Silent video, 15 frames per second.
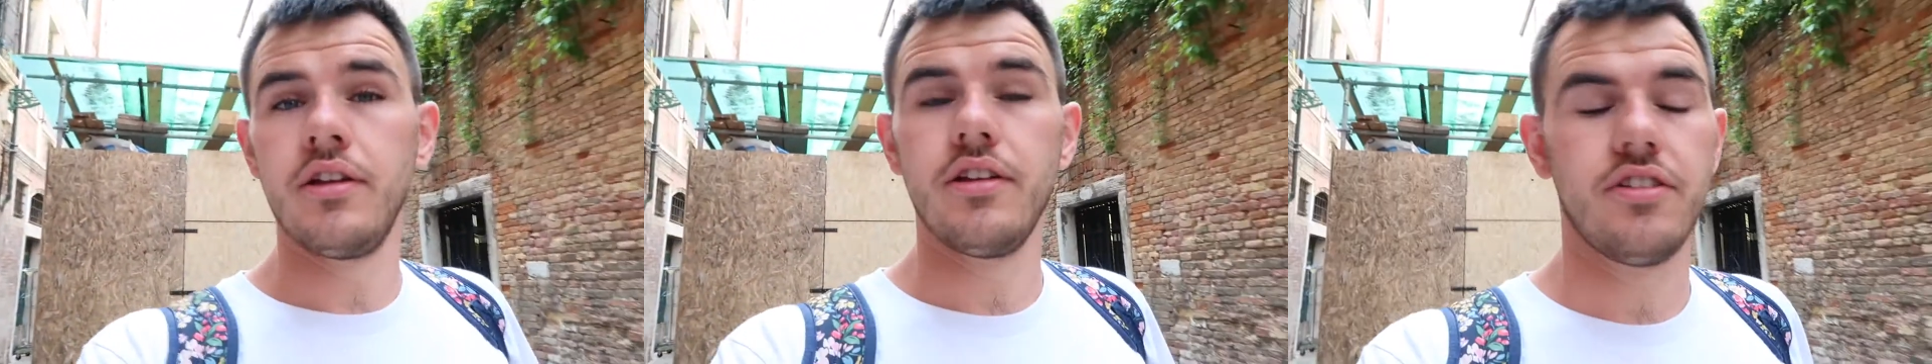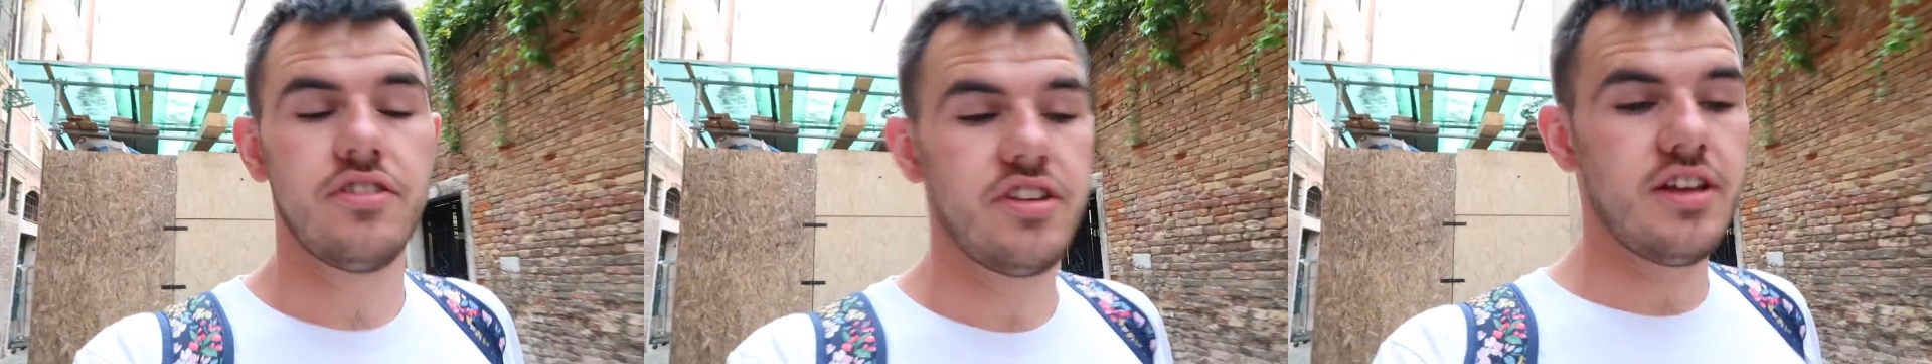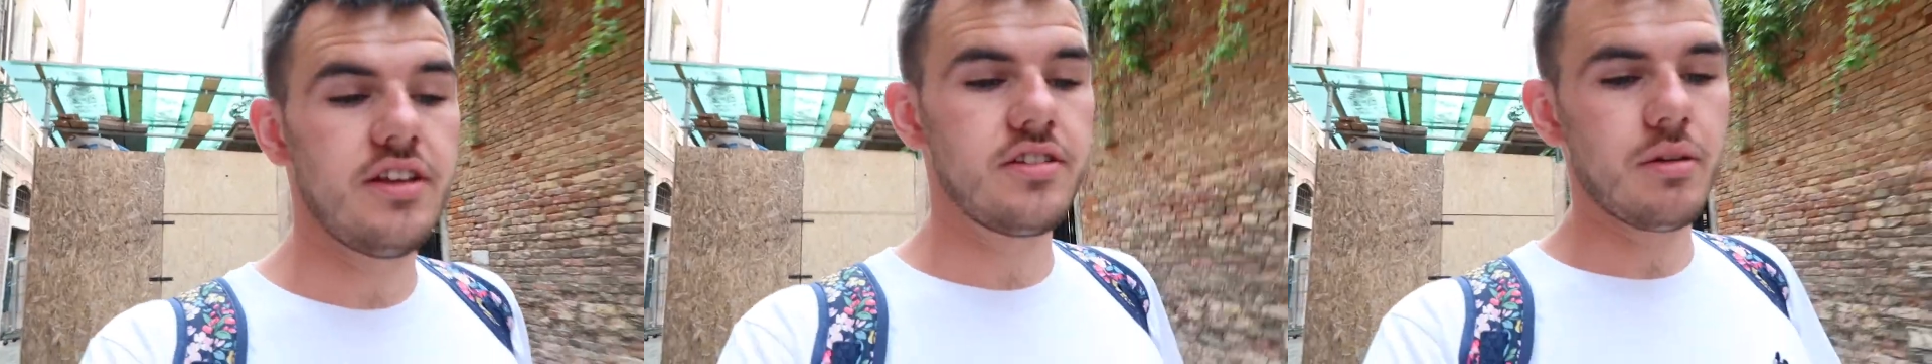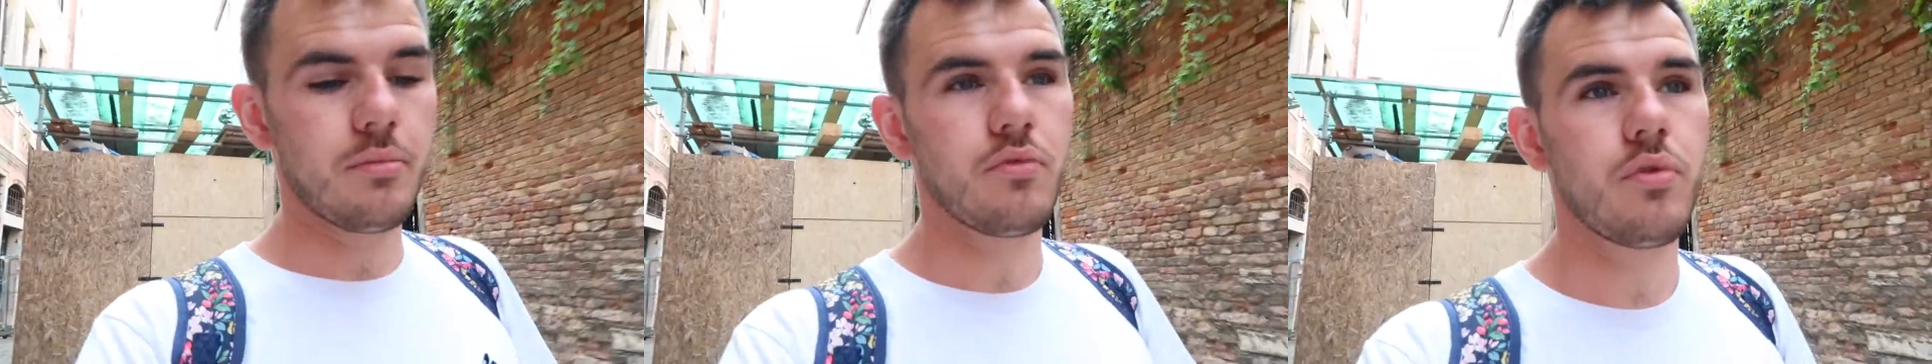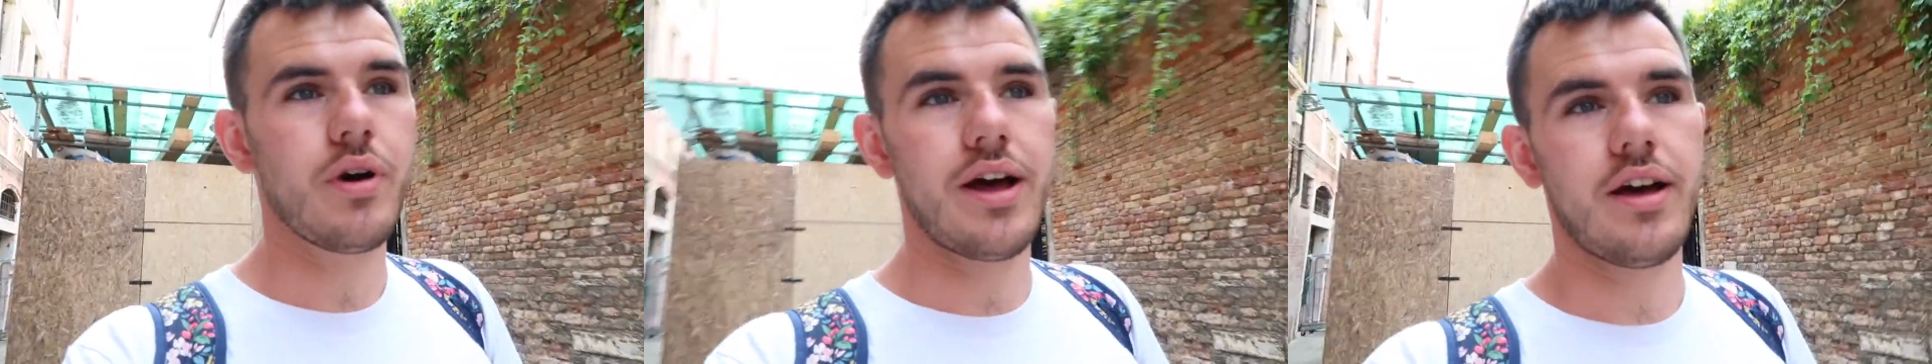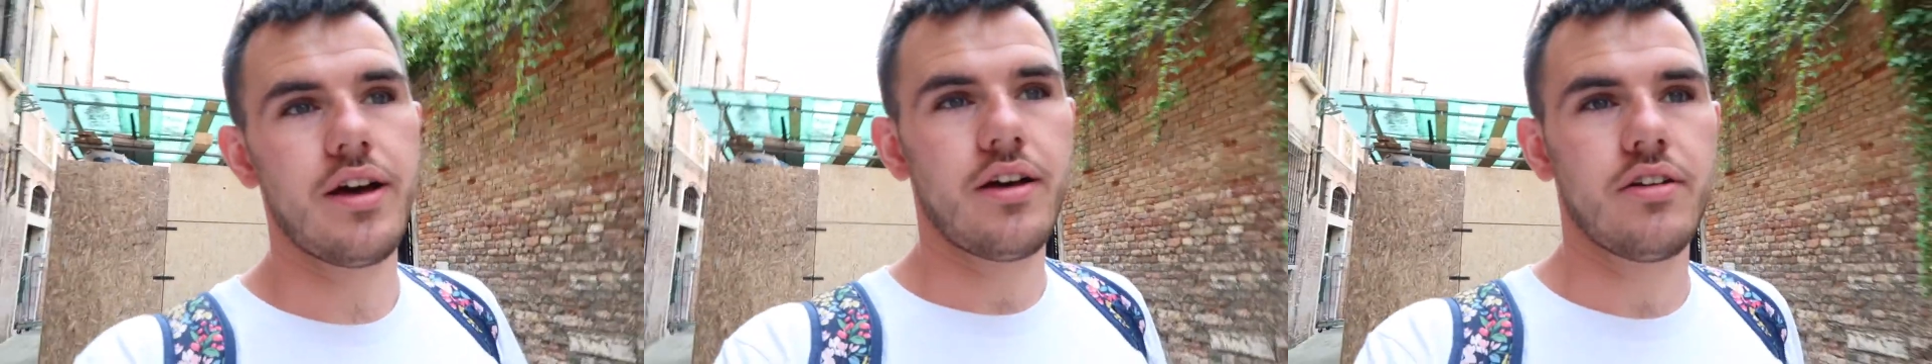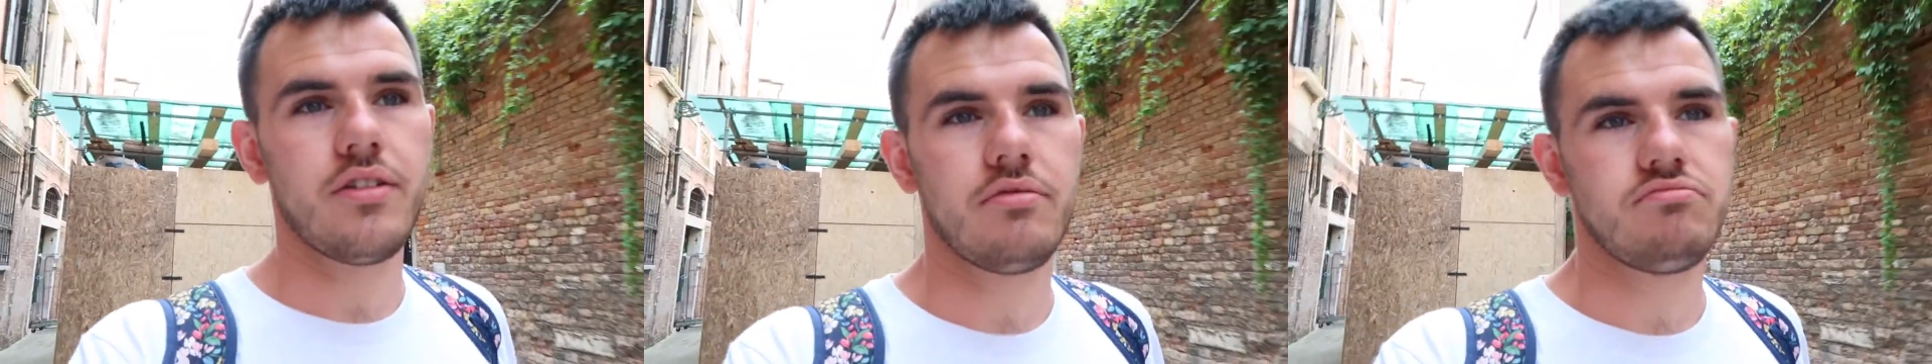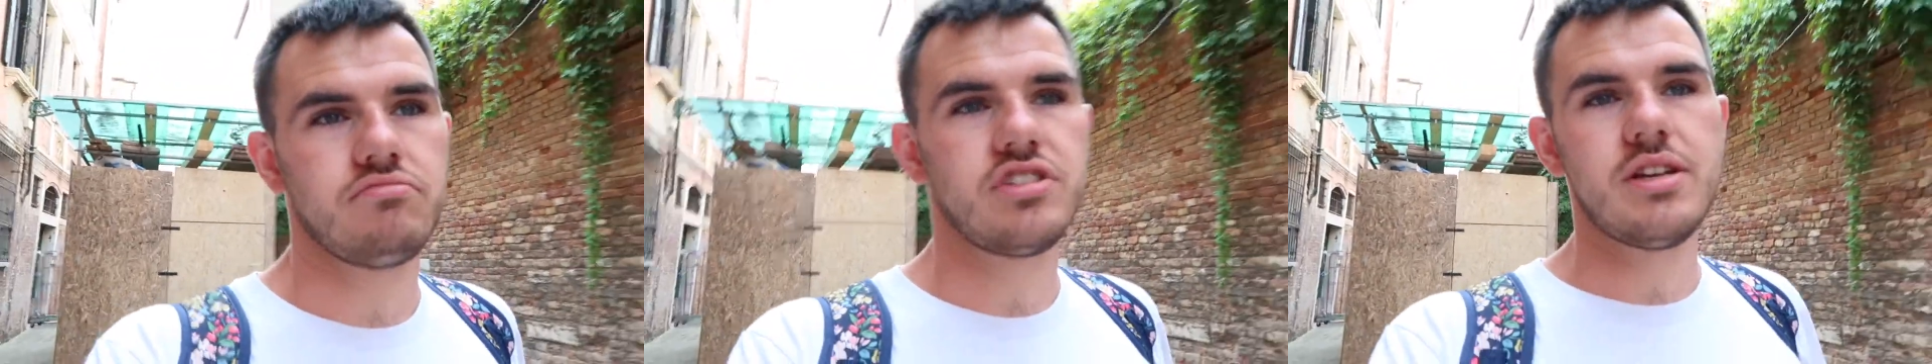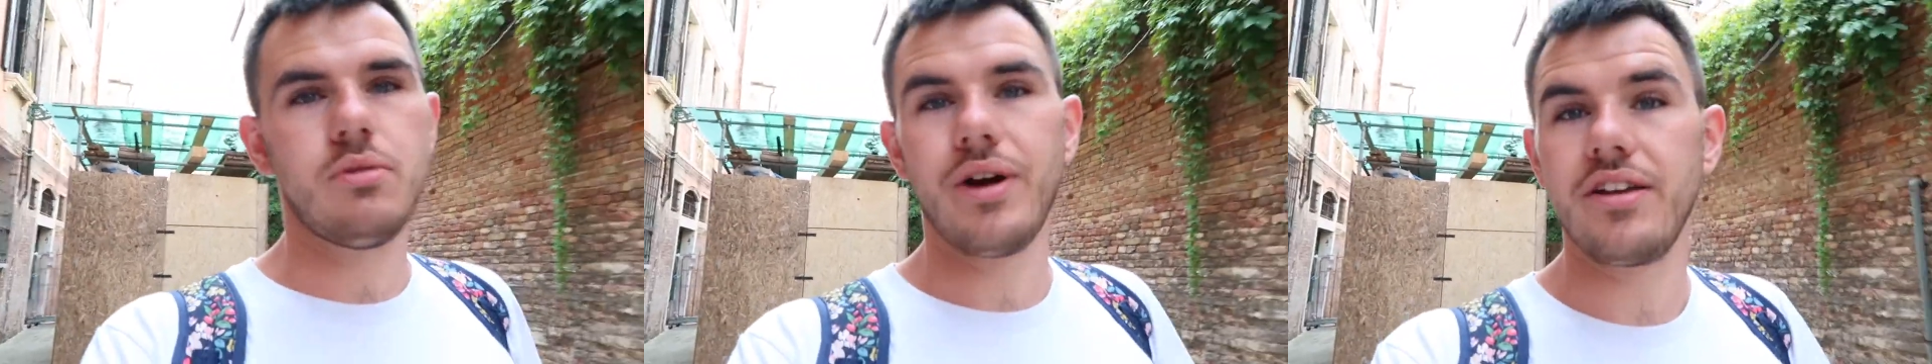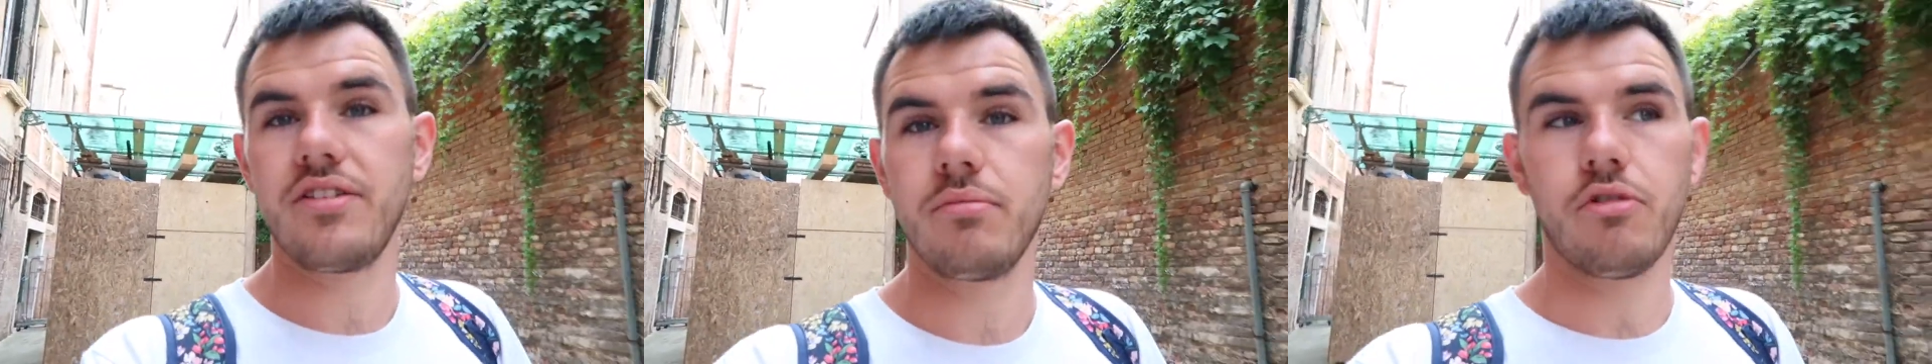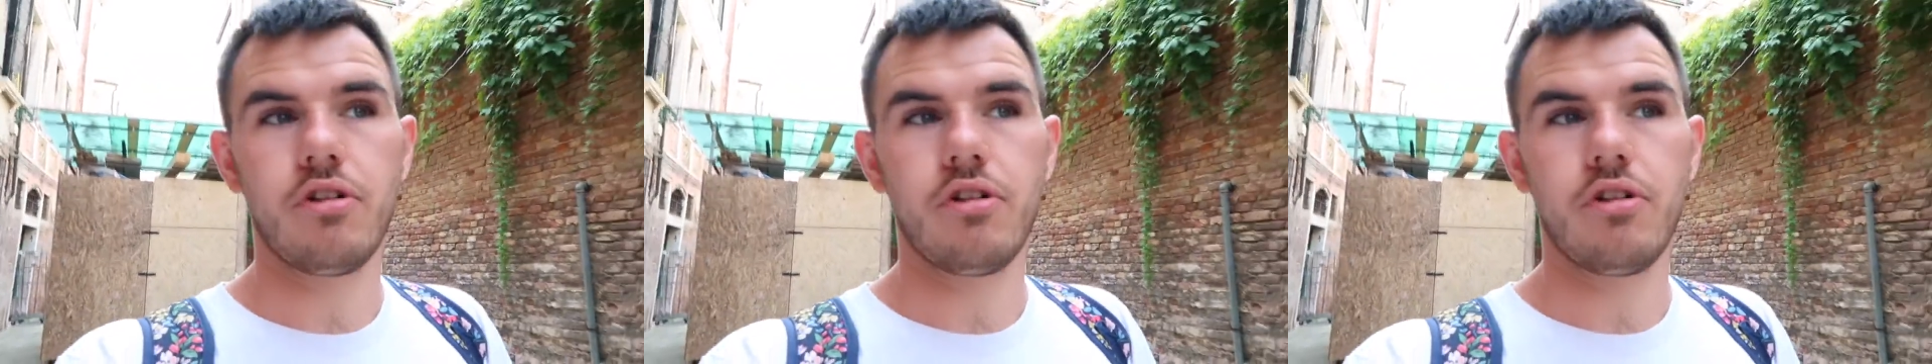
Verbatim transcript: see where some